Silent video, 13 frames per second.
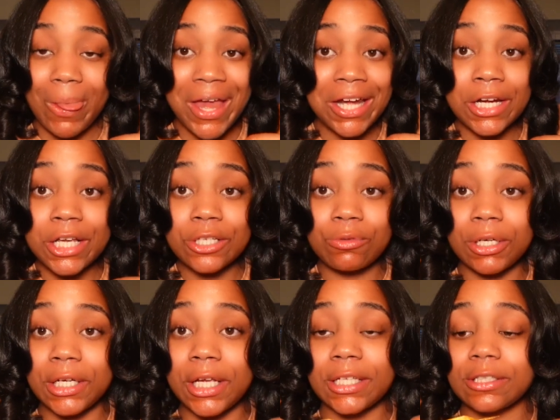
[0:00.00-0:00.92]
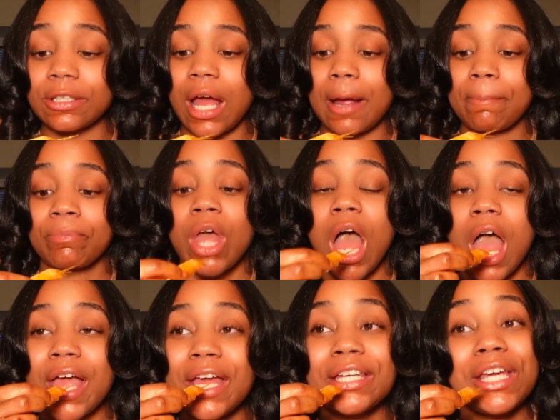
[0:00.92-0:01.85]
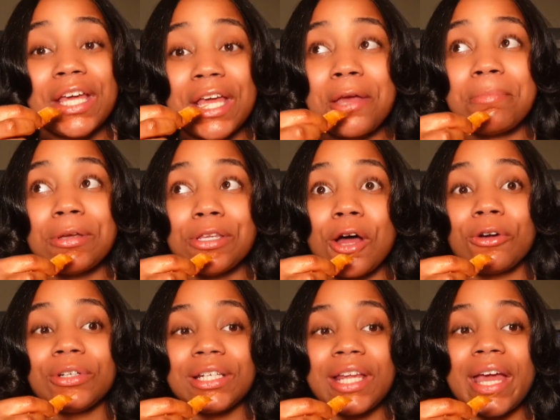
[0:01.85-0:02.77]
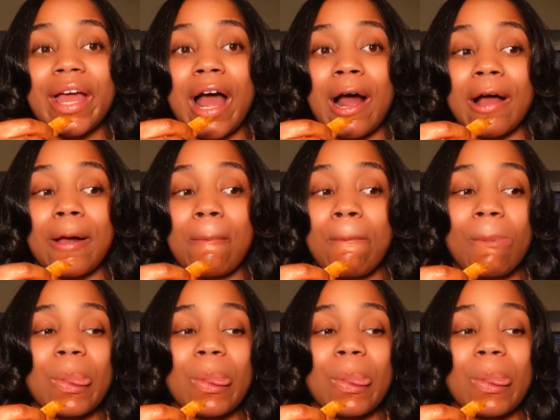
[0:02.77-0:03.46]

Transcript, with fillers: And it is what it is. Like, it did hit me, though, the day I,